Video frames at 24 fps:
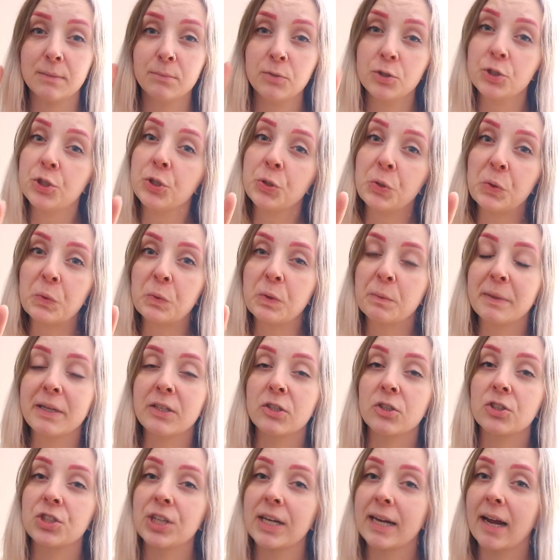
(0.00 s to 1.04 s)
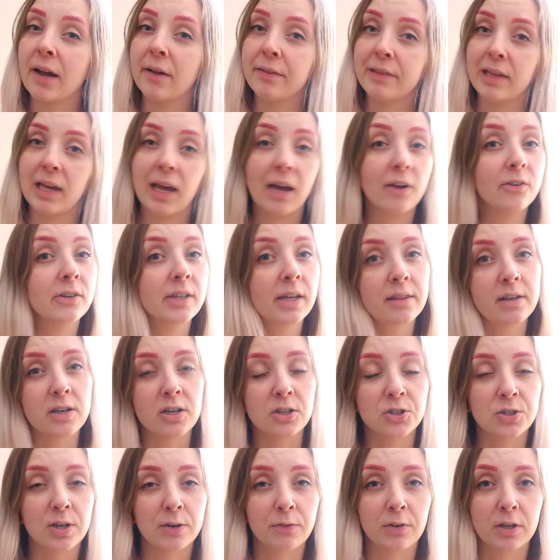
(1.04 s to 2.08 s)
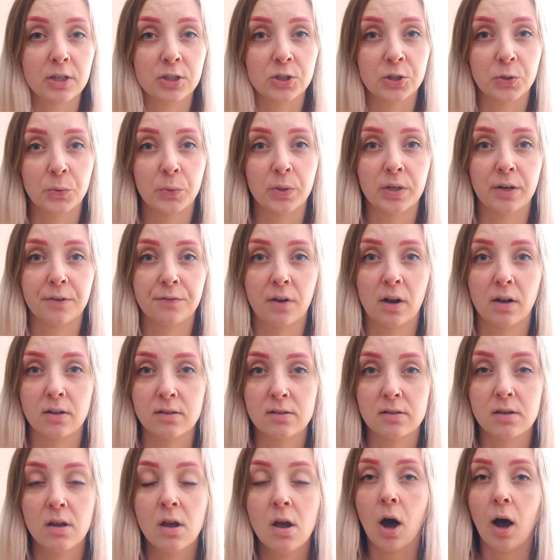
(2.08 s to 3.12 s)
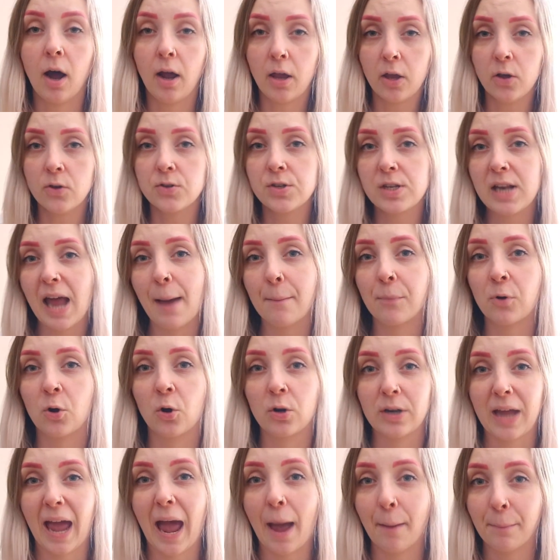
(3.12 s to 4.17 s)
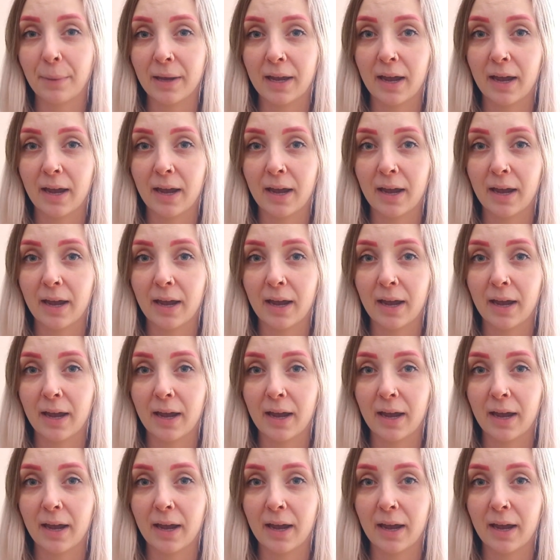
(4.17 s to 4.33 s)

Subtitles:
number 2 would be to check out the area that you're traveling to in advance. I use an app called Happy